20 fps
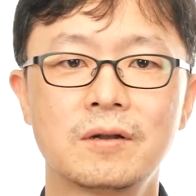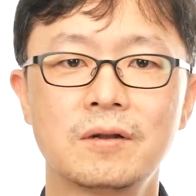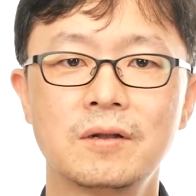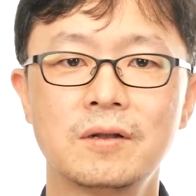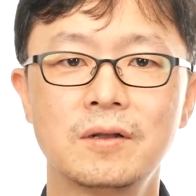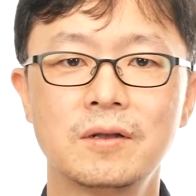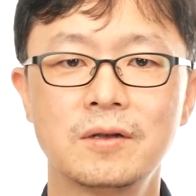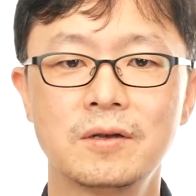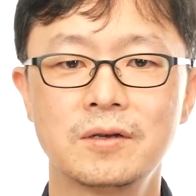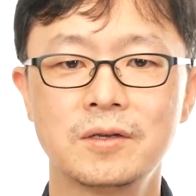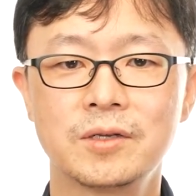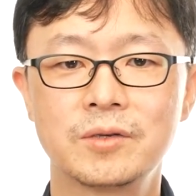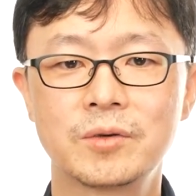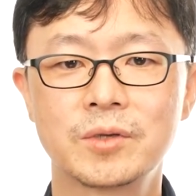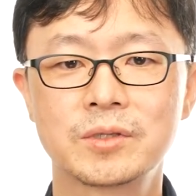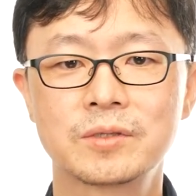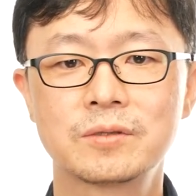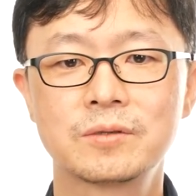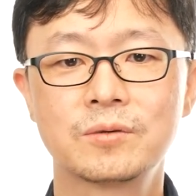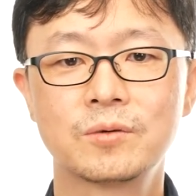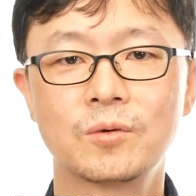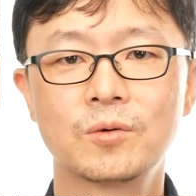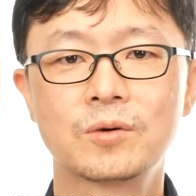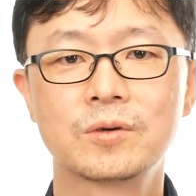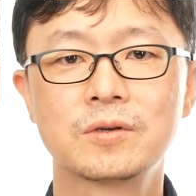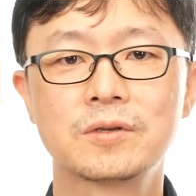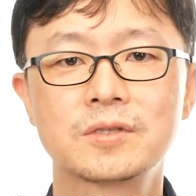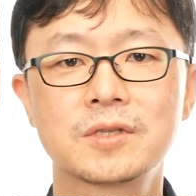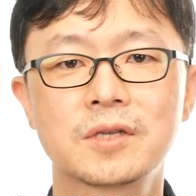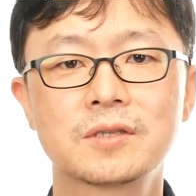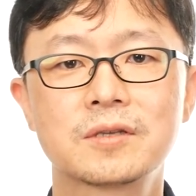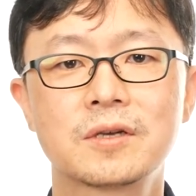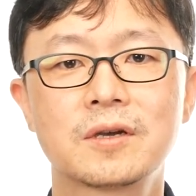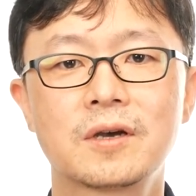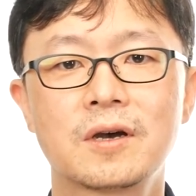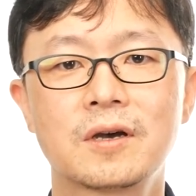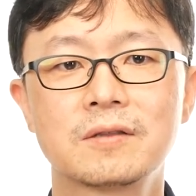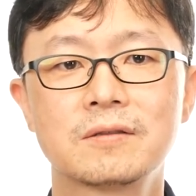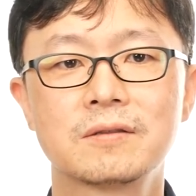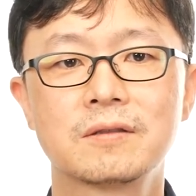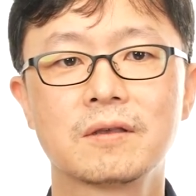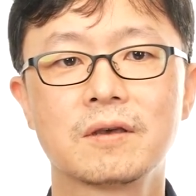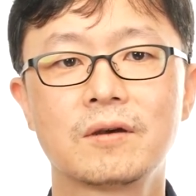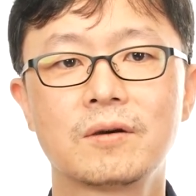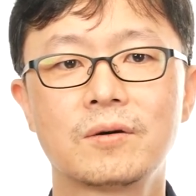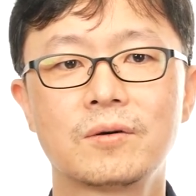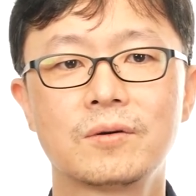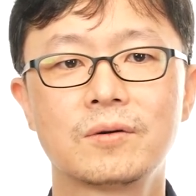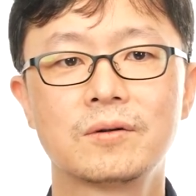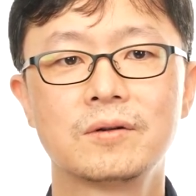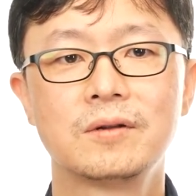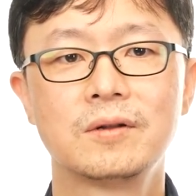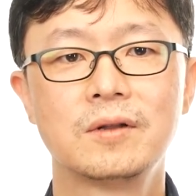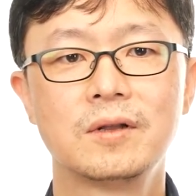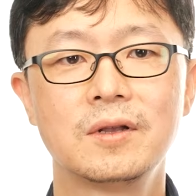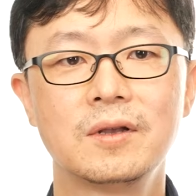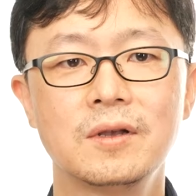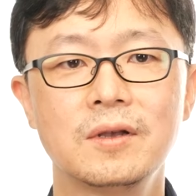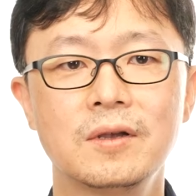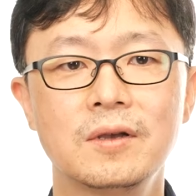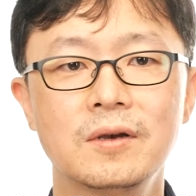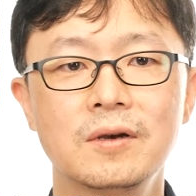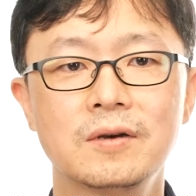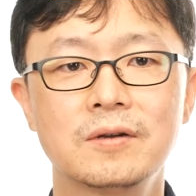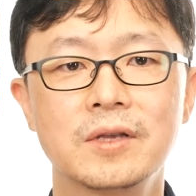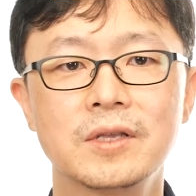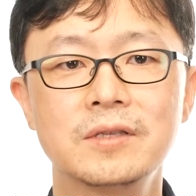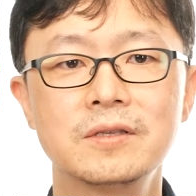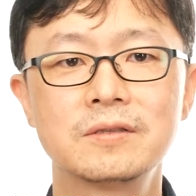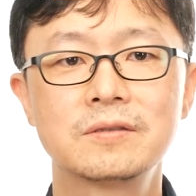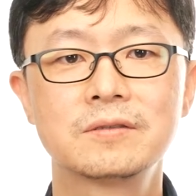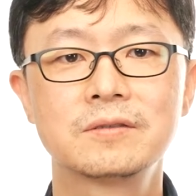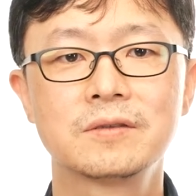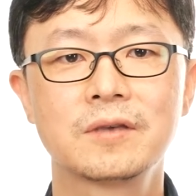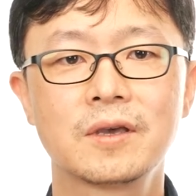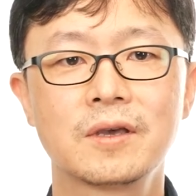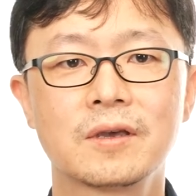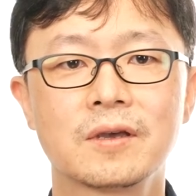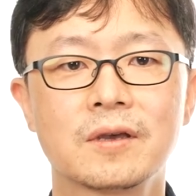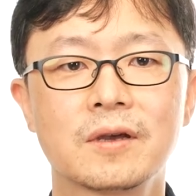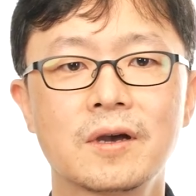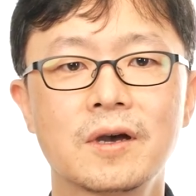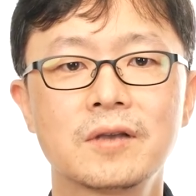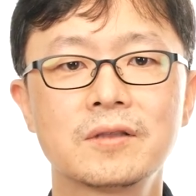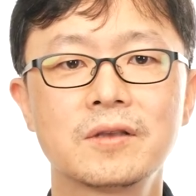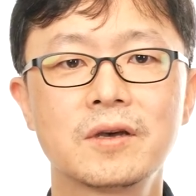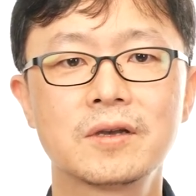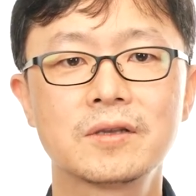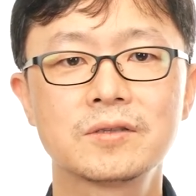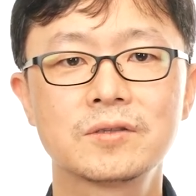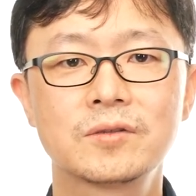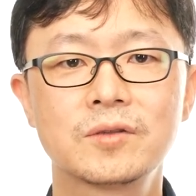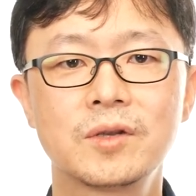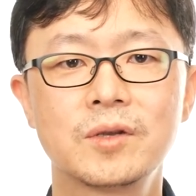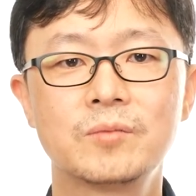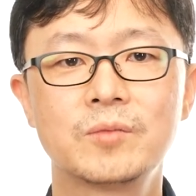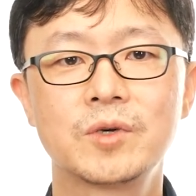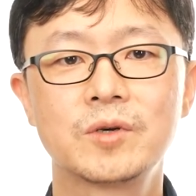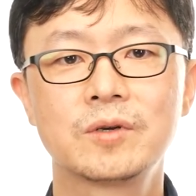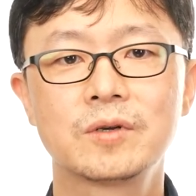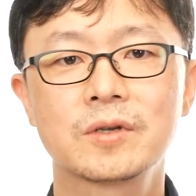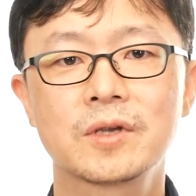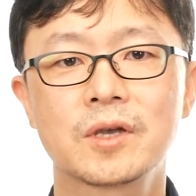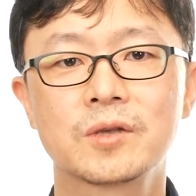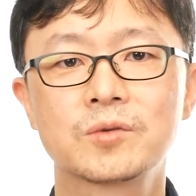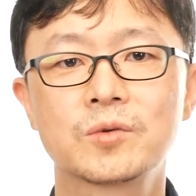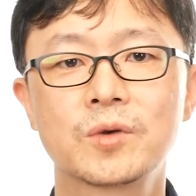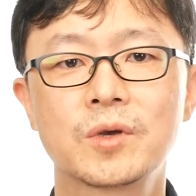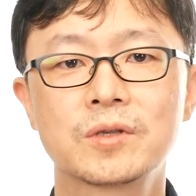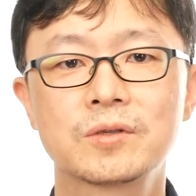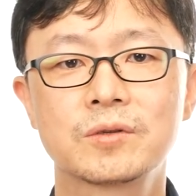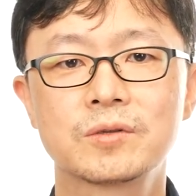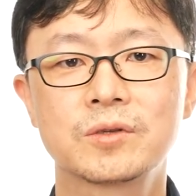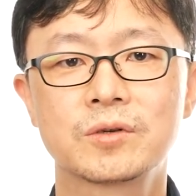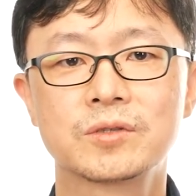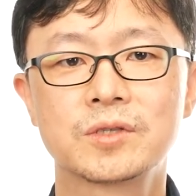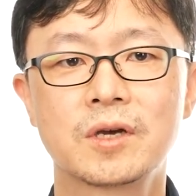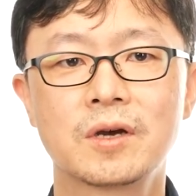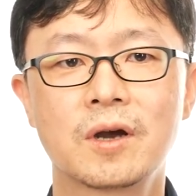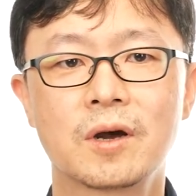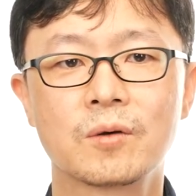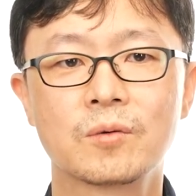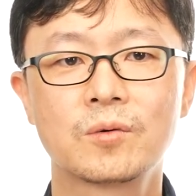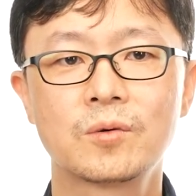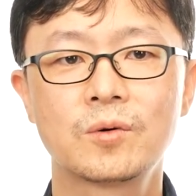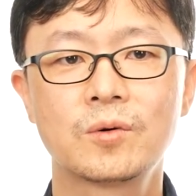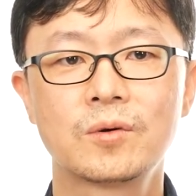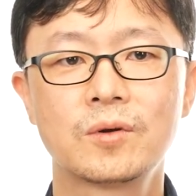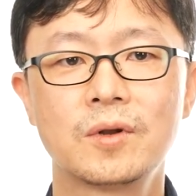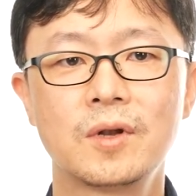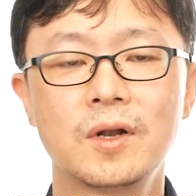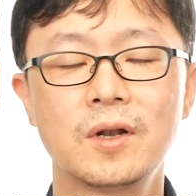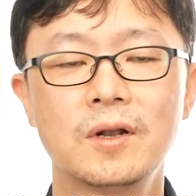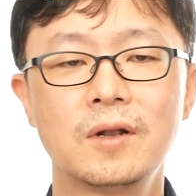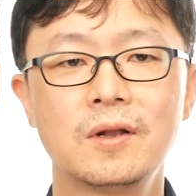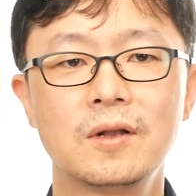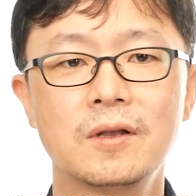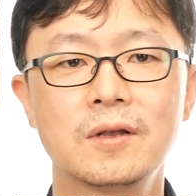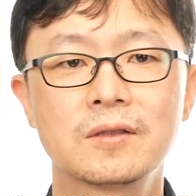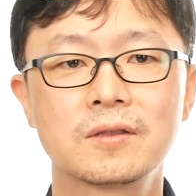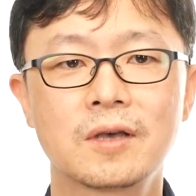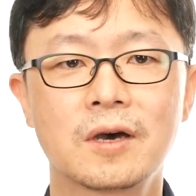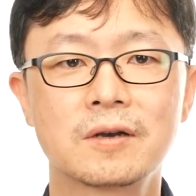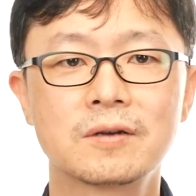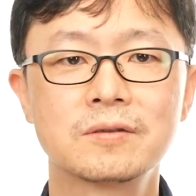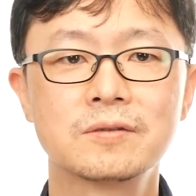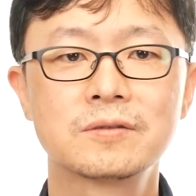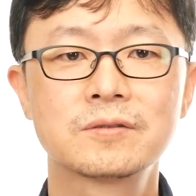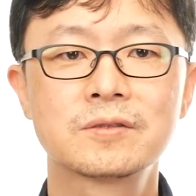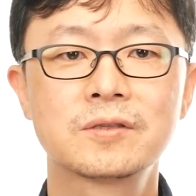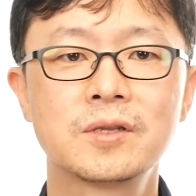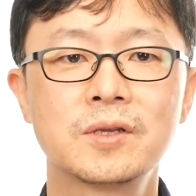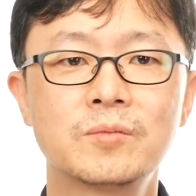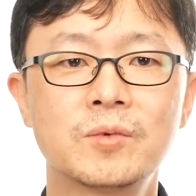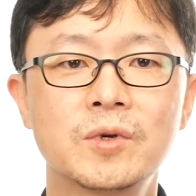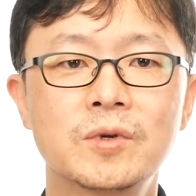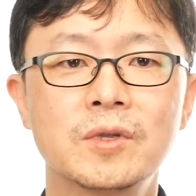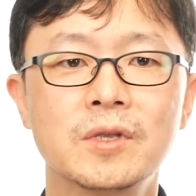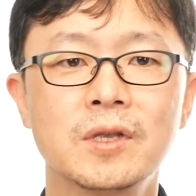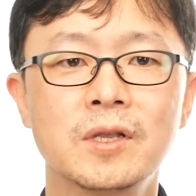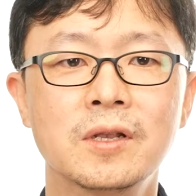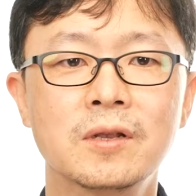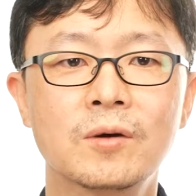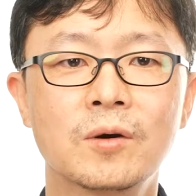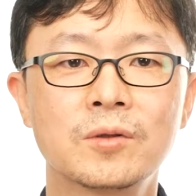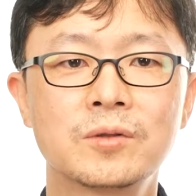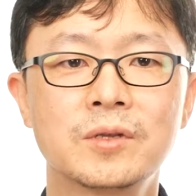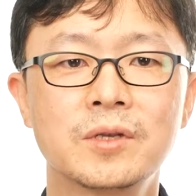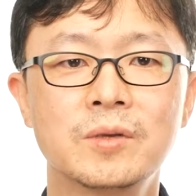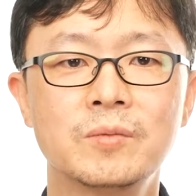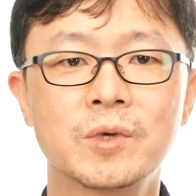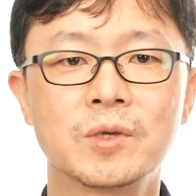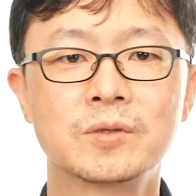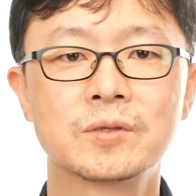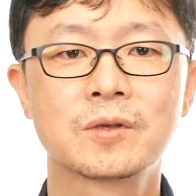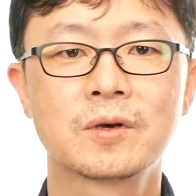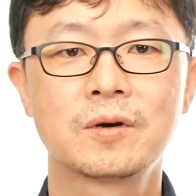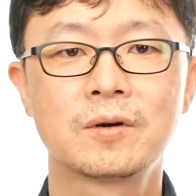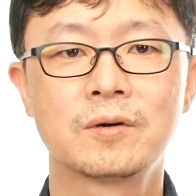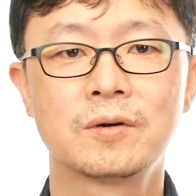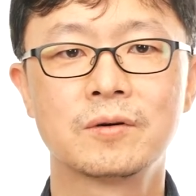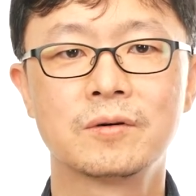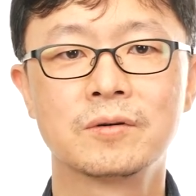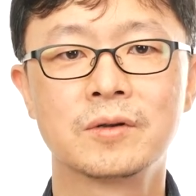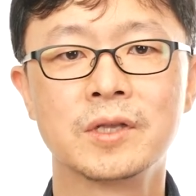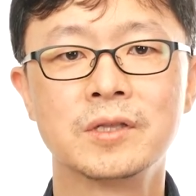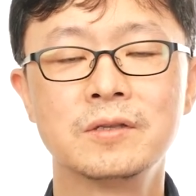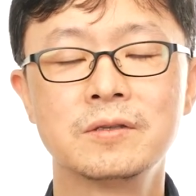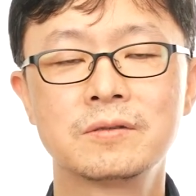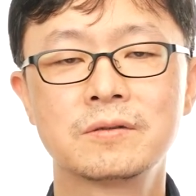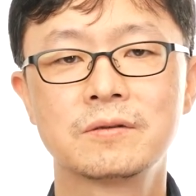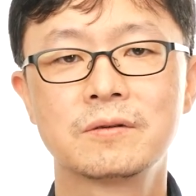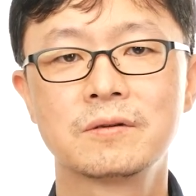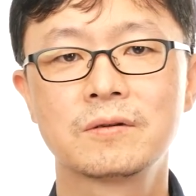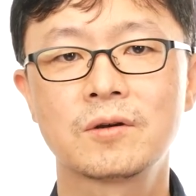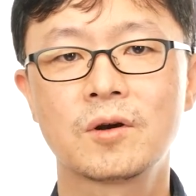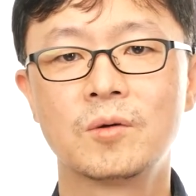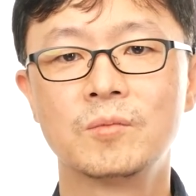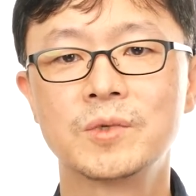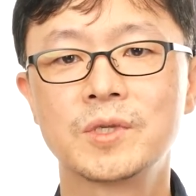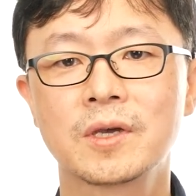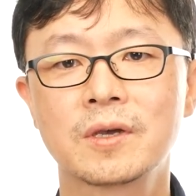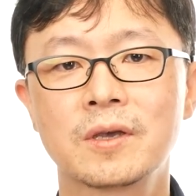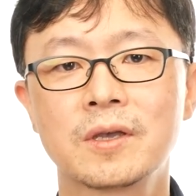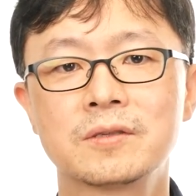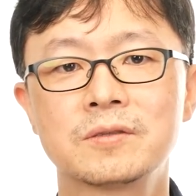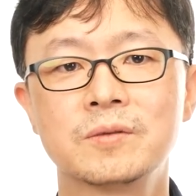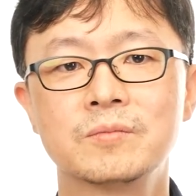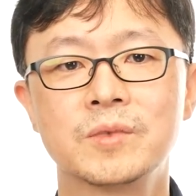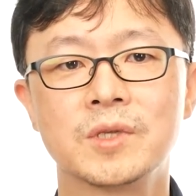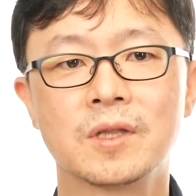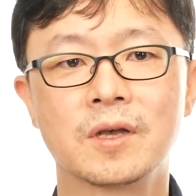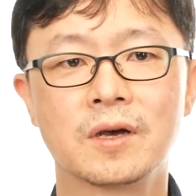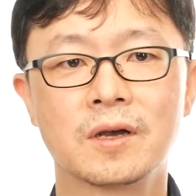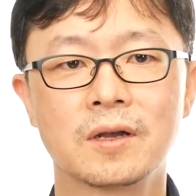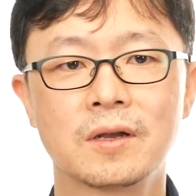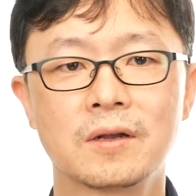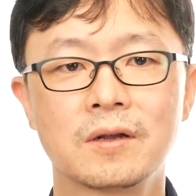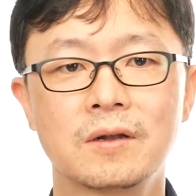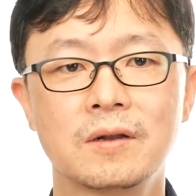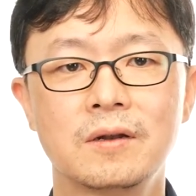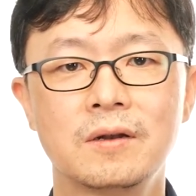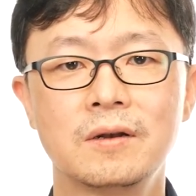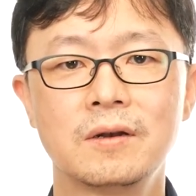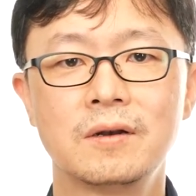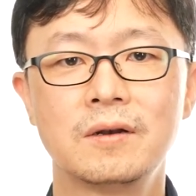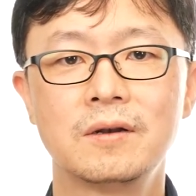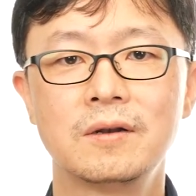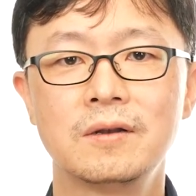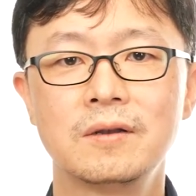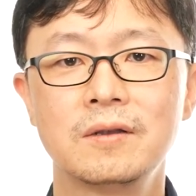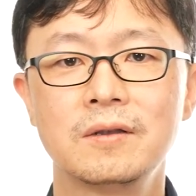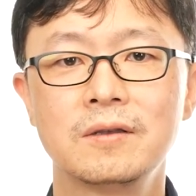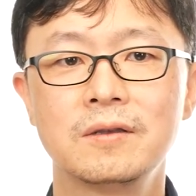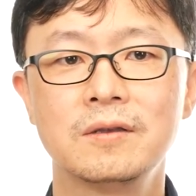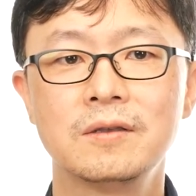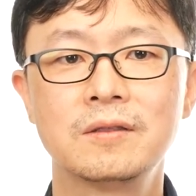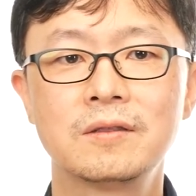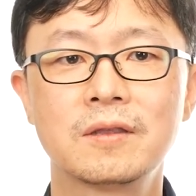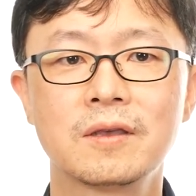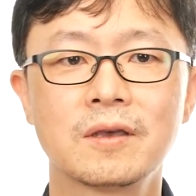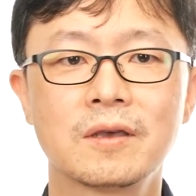I needed to find the event log and request log that have the same key. And you have to store one stream continuously in Redis and continuously read others, and I searched Redis.